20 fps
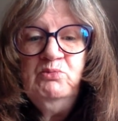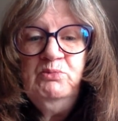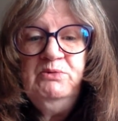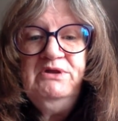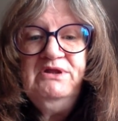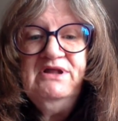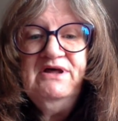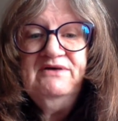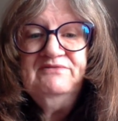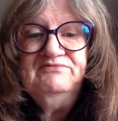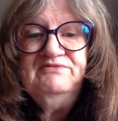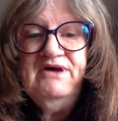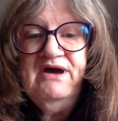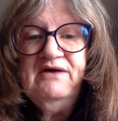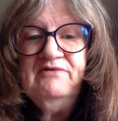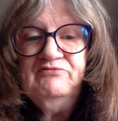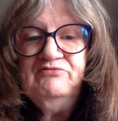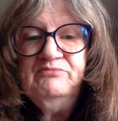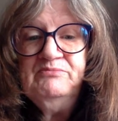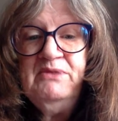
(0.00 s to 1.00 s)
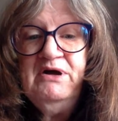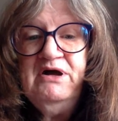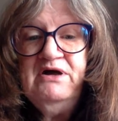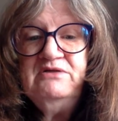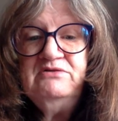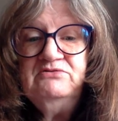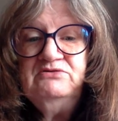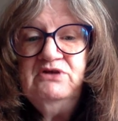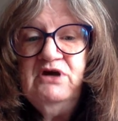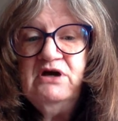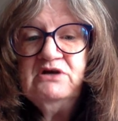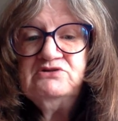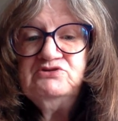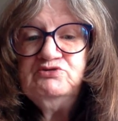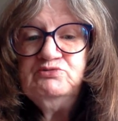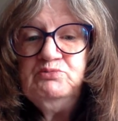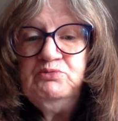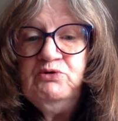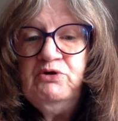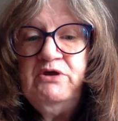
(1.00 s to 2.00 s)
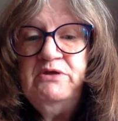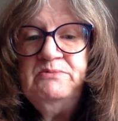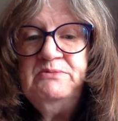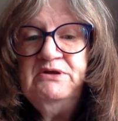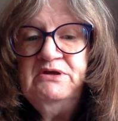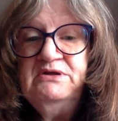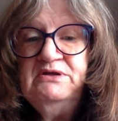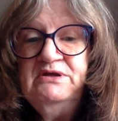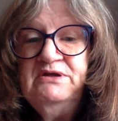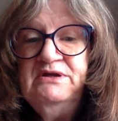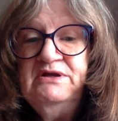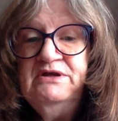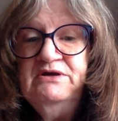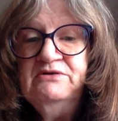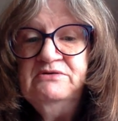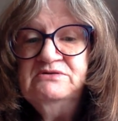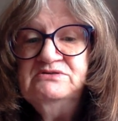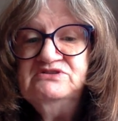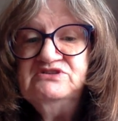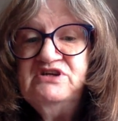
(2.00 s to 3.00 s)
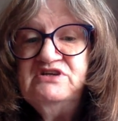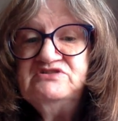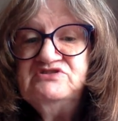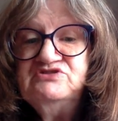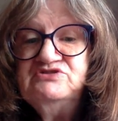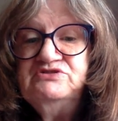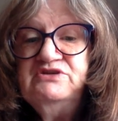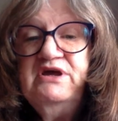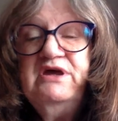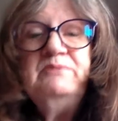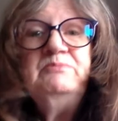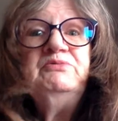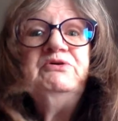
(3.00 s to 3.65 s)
we left out for my other doctor appointment and errands yesterday.